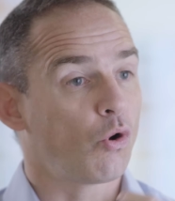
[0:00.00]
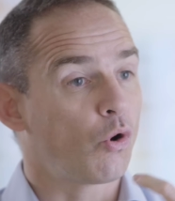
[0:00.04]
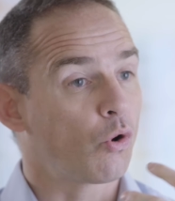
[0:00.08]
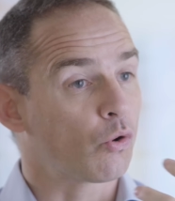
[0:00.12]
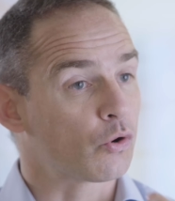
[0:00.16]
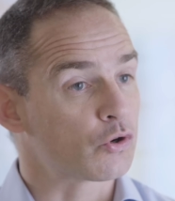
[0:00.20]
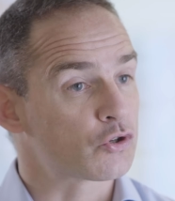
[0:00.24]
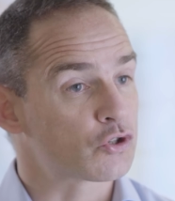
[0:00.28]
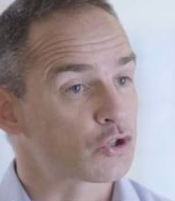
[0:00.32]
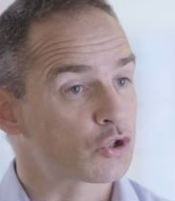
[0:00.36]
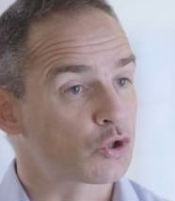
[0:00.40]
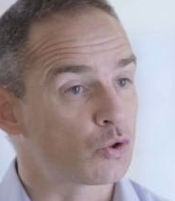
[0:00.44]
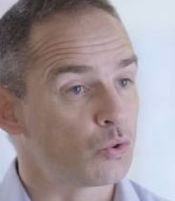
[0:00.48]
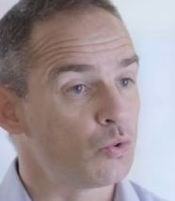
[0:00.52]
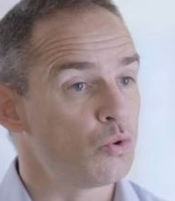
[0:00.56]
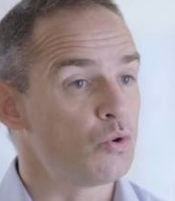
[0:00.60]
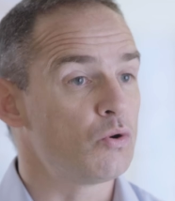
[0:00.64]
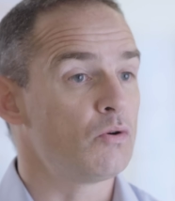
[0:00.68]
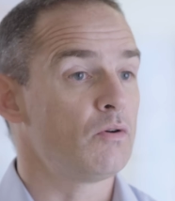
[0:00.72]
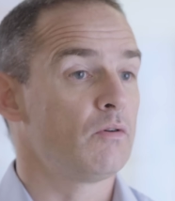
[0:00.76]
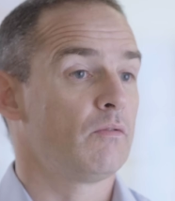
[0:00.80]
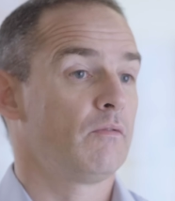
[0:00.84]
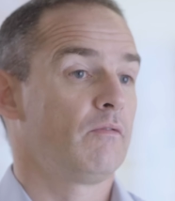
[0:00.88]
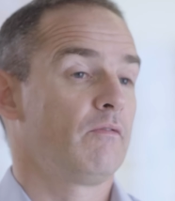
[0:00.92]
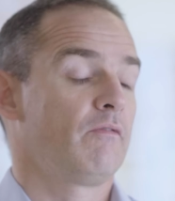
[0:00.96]
or a
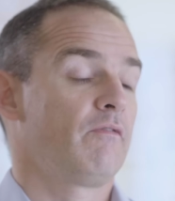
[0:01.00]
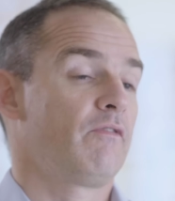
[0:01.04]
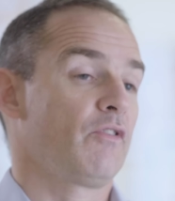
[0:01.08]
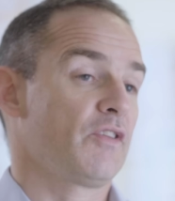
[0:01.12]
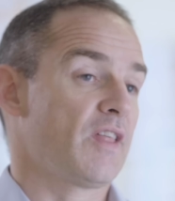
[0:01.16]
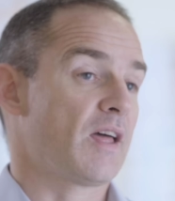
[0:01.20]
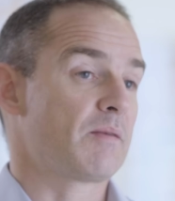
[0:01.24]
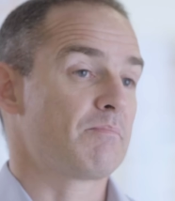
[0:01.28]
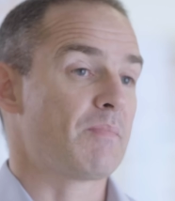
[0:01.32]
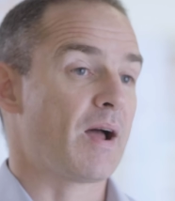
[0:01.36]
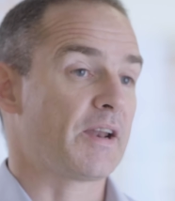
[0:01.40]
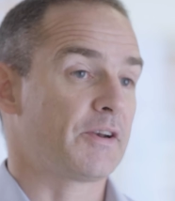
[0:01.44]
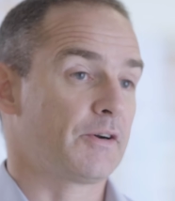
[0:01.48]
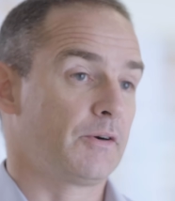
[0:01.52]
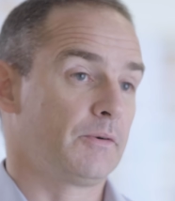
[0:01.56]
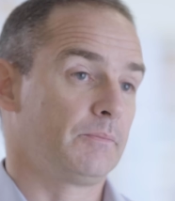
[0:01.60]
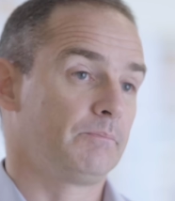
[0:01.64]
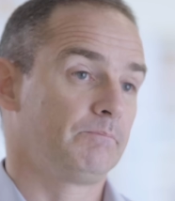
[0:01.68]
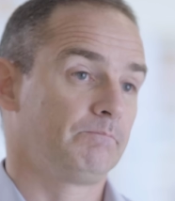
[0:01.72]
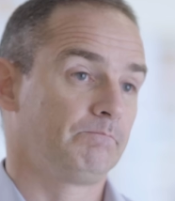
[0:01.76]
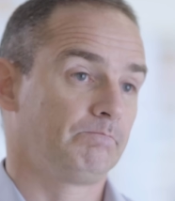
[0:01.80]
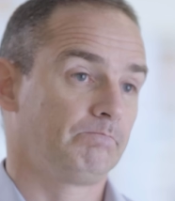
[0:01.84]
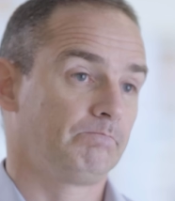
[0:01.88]
school for that matter.